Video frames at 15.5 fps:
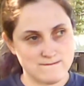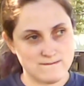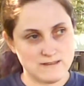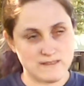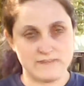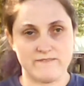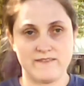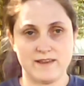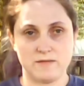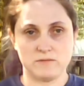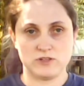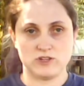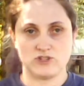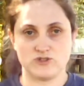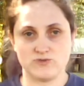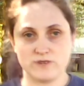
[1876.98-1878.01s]
the
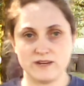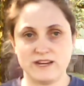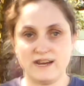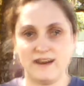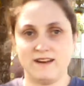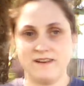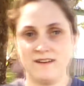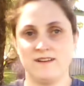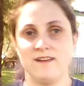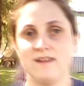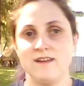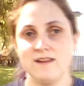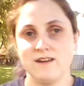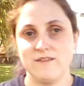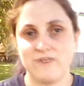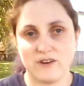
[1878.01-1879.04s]
family tree
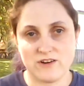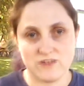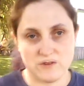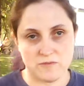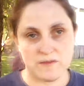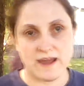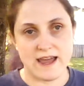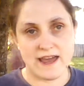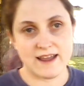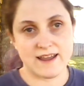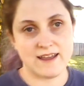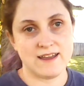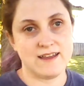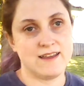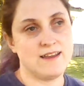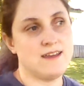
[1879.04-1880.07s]
farther back
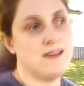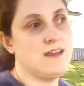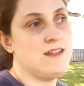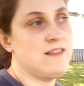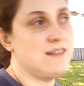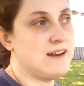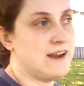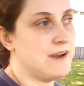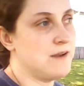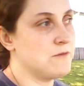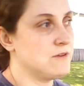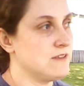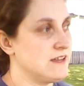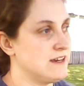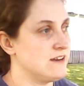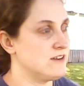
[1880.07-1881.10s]
that I am
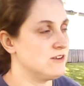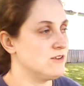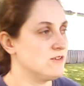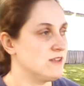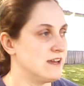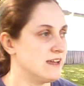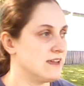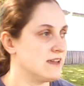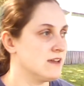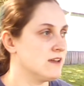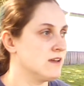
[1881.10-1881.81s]
related to. Like,